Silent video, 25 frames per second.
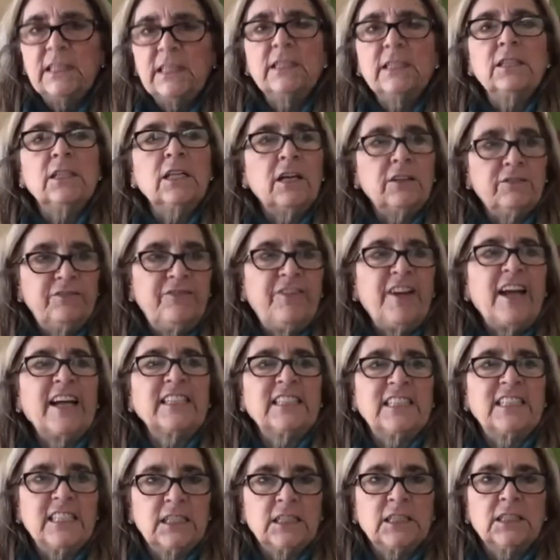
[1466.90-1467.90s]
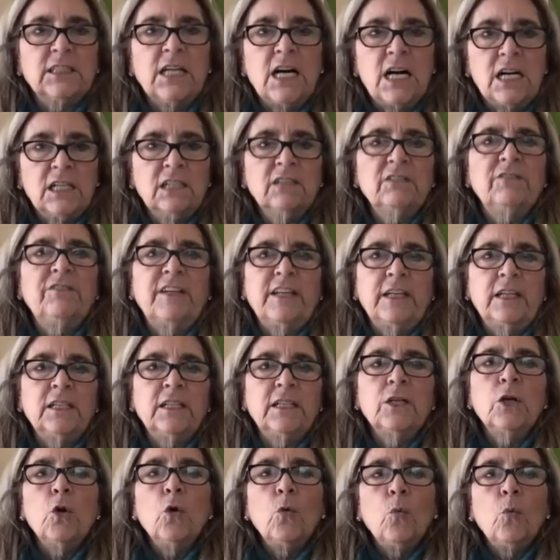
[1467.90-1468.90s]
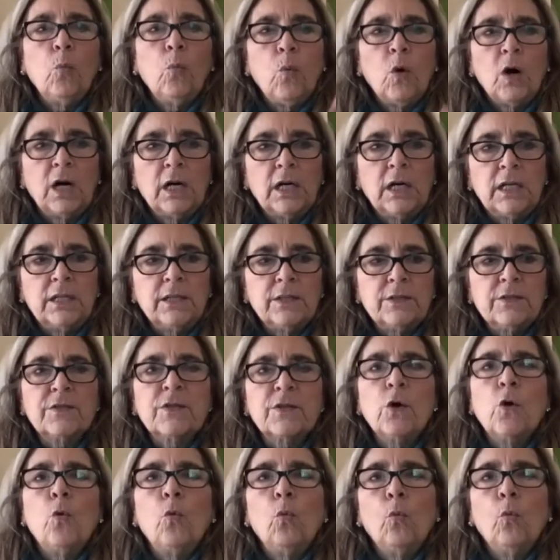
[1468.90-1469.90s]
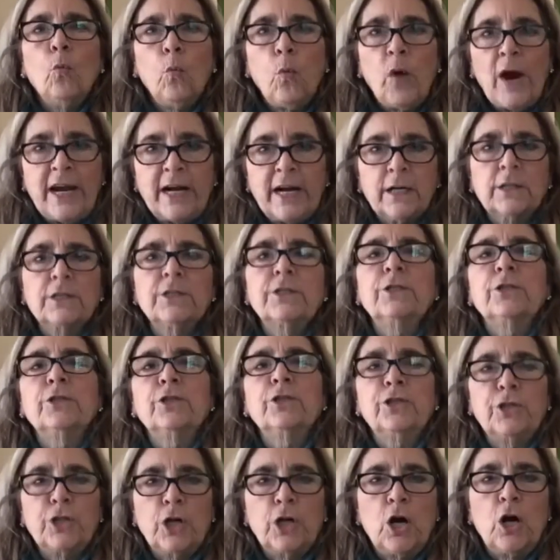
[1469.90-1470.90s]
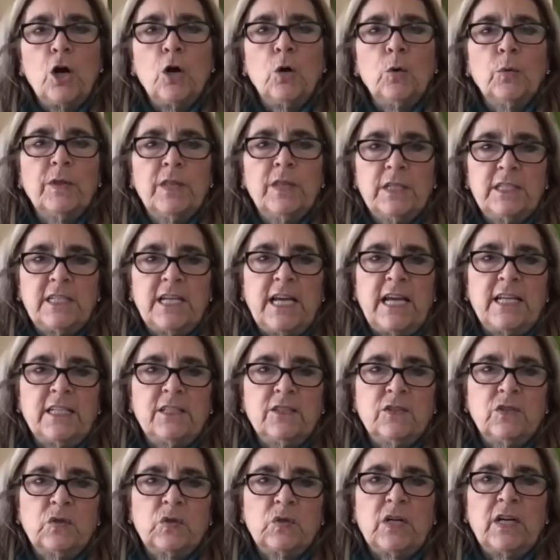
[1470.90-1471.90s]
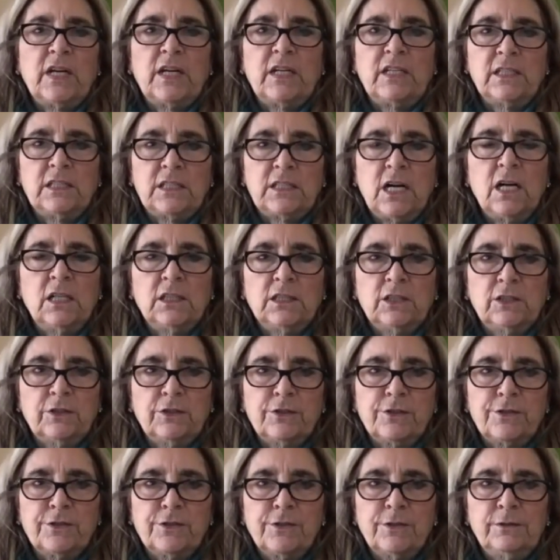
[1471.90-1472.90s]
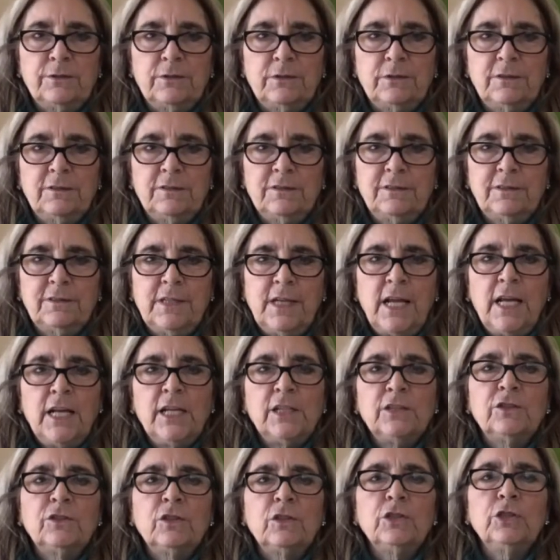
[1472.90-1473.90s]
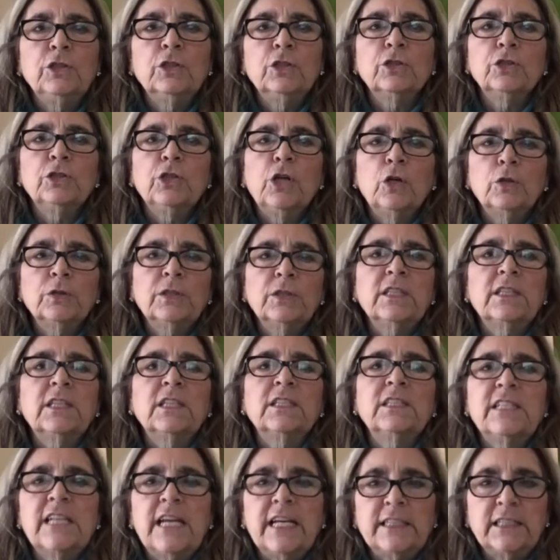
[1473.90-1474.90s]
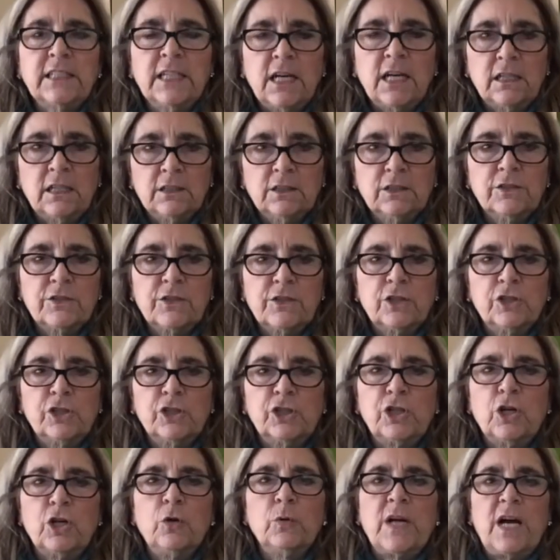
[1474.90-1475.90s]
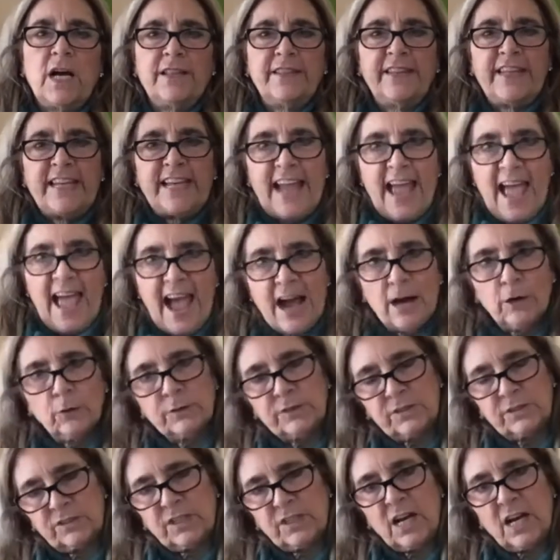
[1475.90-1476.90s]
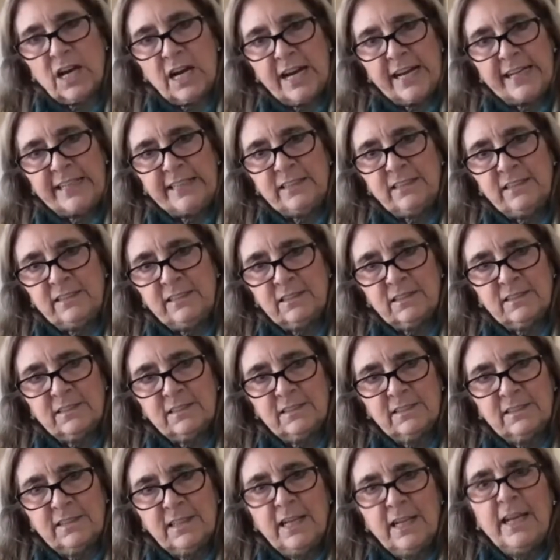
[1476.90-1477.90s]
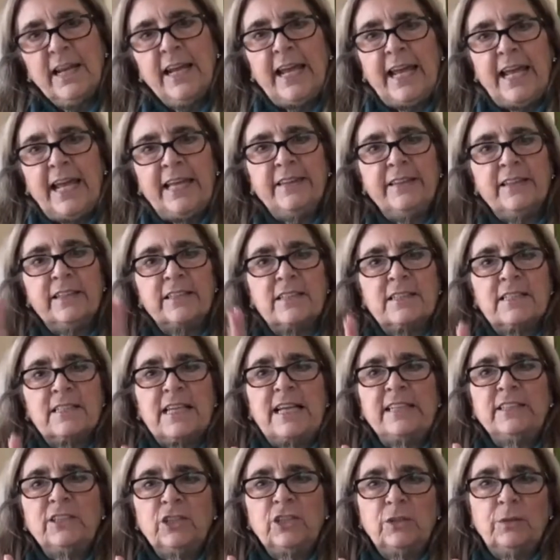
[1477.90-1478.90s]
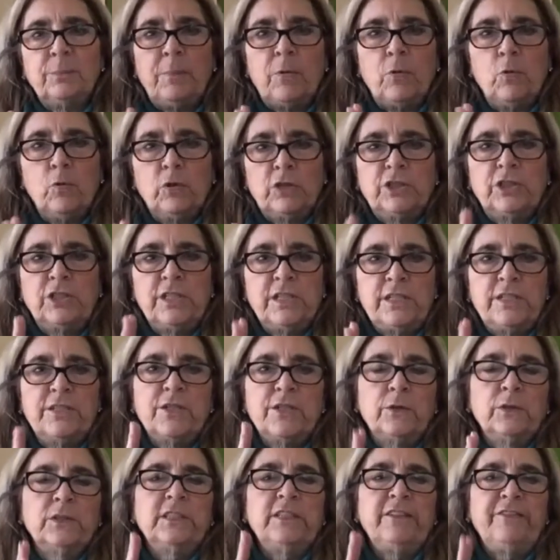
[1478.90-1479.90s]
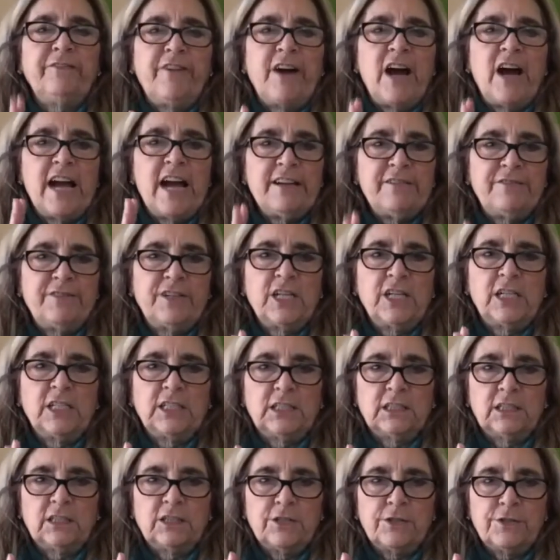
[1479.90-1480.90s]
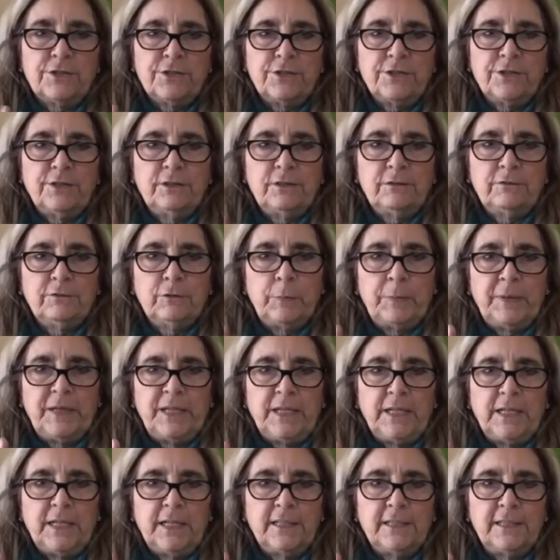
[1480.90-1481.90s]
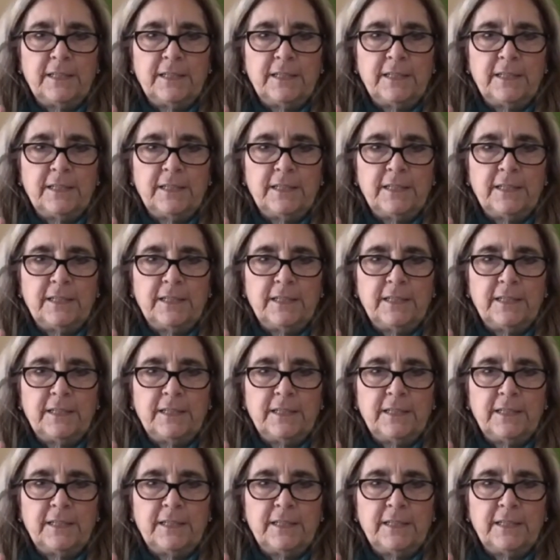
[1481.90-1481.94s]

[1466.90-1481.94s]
affected a lot of it was where to show the 10 stripe colors. So you'll note that the 10 colors are shown on the outsides, And the center portion is only 5 colors repeated.